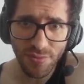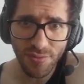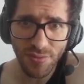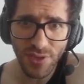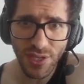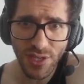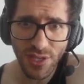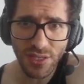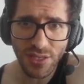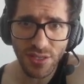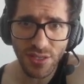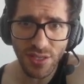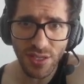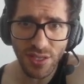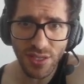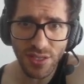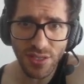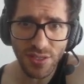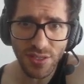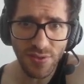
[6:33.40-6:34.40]
this
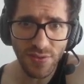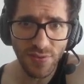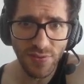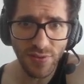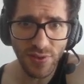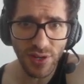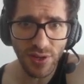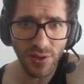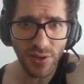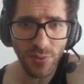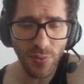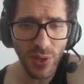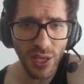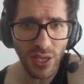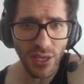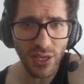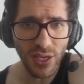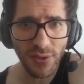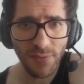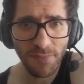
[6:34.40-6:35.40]
is very
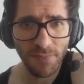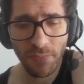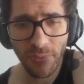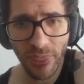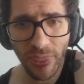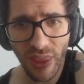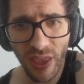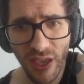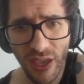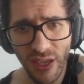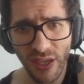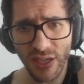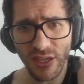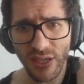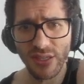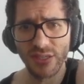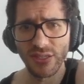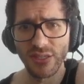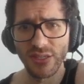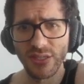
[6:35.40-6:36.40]
weak,
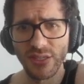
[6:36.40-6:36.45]
and